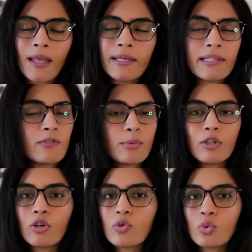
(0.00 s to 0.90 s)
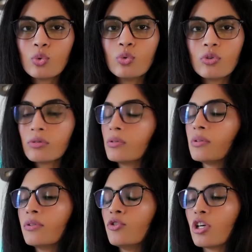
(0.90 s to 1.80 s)
gives me a lot of sukoon
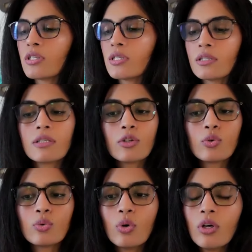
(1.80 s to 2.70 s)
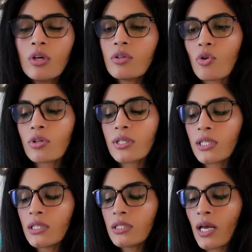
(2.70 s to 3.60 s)
just listening to songs like
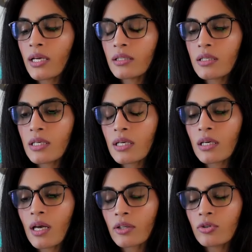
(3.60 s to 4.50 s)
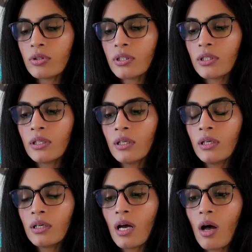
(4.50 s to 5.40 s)
this and seeing actually
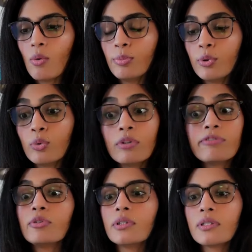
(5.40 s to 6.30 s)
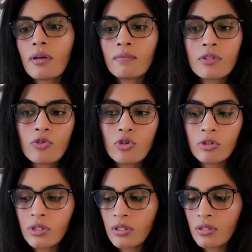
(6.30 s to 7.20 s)
how beautifully someone's
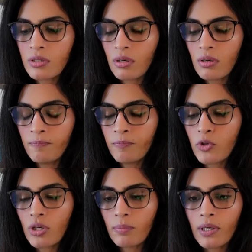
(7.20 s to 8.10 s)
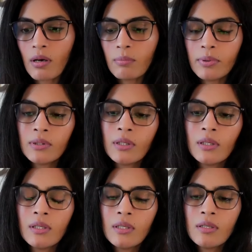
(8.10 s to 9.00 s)
journey is shaping up.
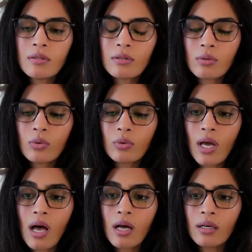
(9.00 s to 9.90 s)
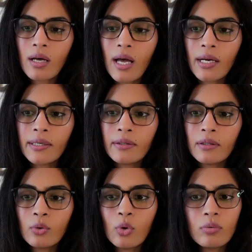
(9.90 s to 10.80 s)
So yeah, and
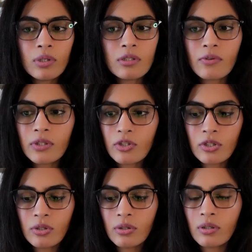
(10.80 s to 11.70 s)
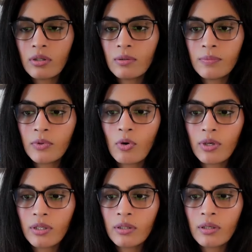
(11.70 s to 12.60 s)
no words for Rishi
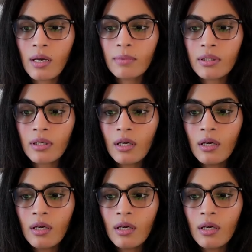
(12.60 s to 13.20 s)
Roy. I mean,